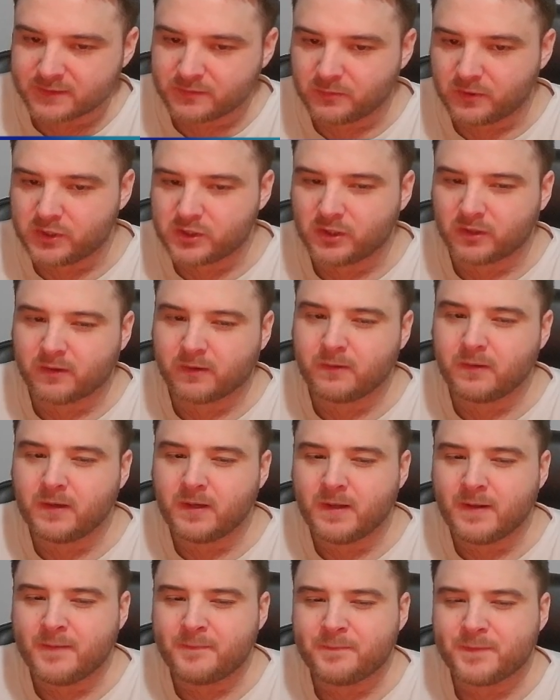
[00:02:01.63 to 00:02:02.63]
each other.
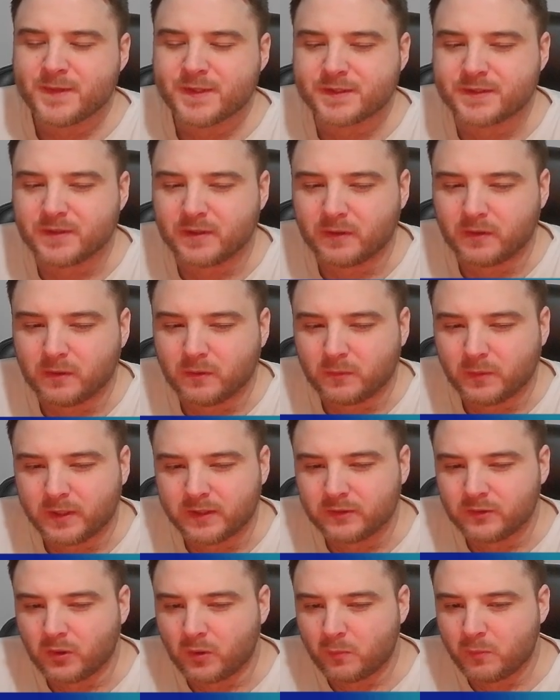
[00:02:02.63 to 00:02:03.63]
So with
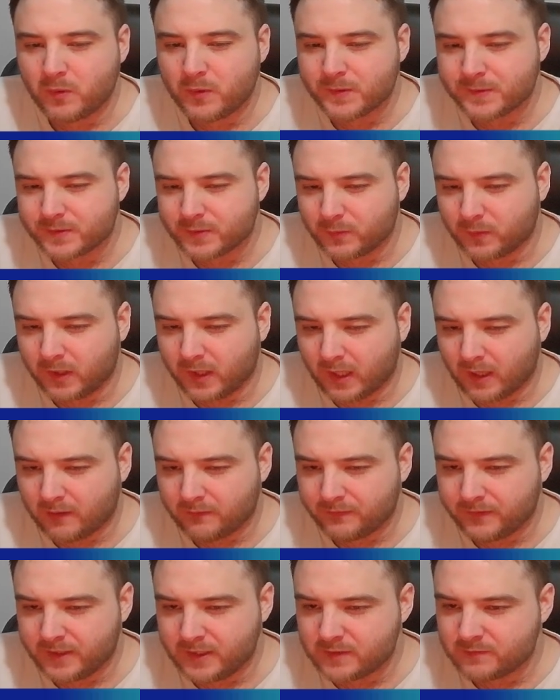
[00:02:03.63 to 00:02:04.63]
no boost, we
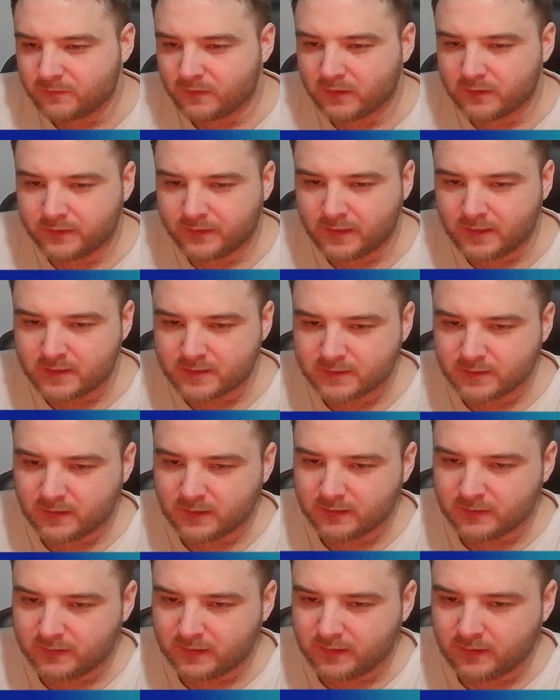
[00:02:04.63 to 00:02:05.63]
have these
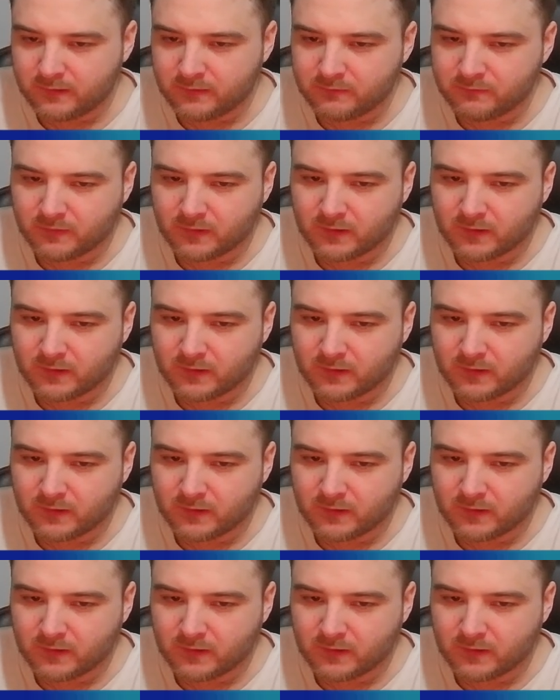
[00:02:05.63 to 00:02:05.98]
in the